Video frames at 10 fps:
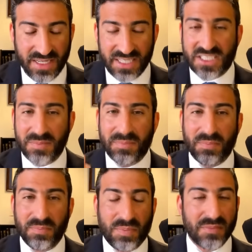It's going to be
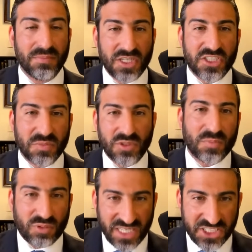put much more
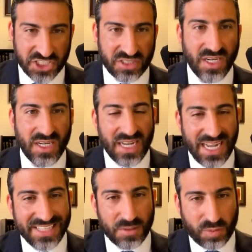pressure
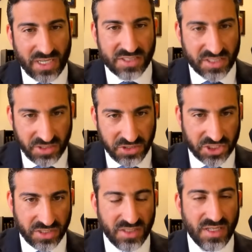on the
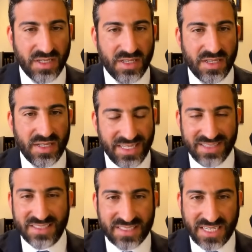prosecution
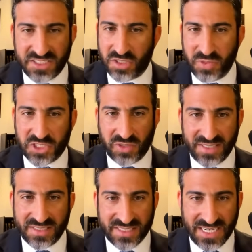in this case to
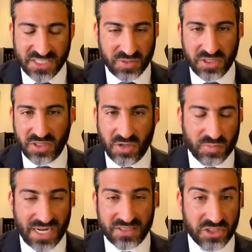retry this case when you know
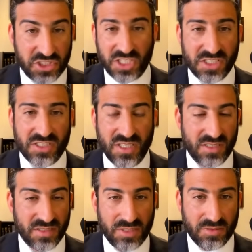Proctor just
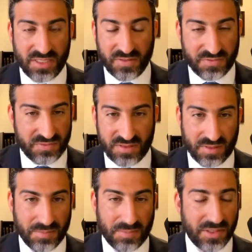literally a,
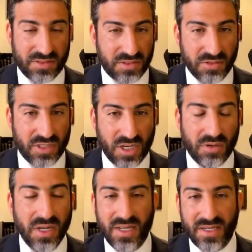a month or two
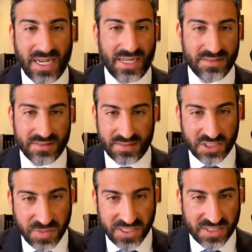ago got
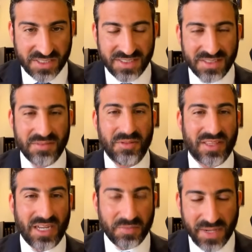dismissed
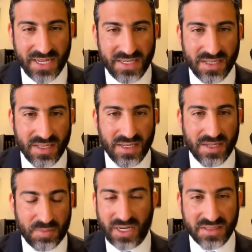without pay,
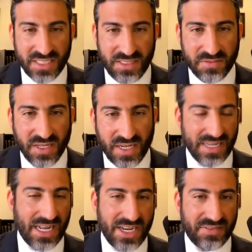put on leave,
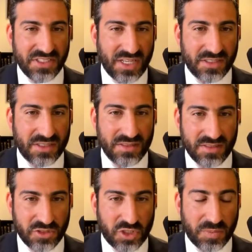and now you have these other
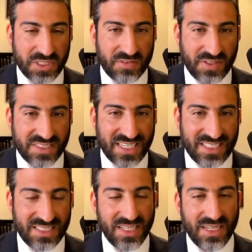troopers that are
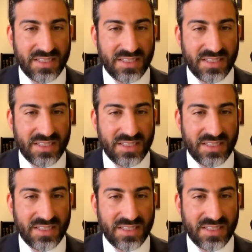investigated.